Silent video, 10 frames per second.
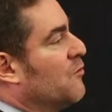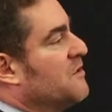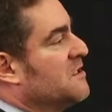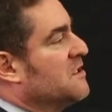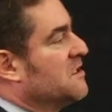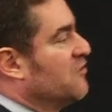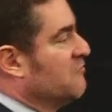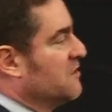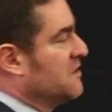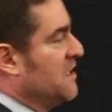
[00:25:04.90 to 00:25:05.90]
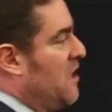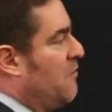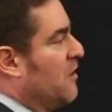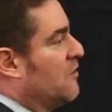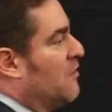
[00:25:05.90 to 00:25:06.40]
business interests
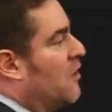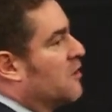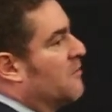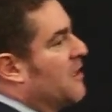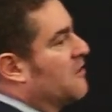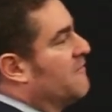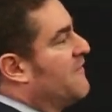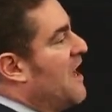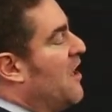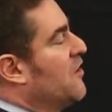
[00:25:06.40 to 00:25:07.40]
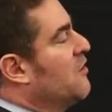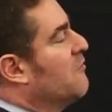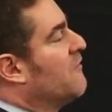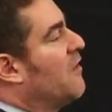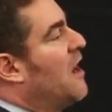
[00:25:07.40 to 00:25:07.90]
now. He talked about the value
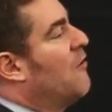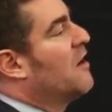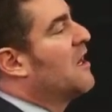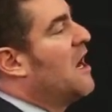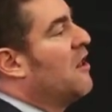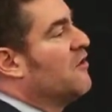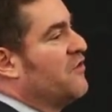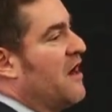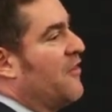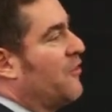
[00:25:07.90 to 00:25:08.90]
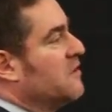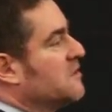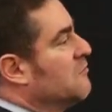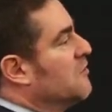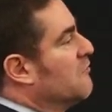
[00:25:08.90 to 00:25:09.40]
of allowing college
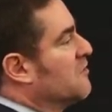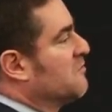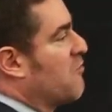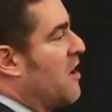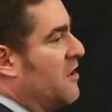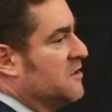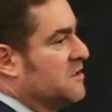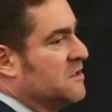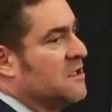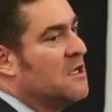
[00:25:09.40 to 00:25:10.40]
athletes to endorse products.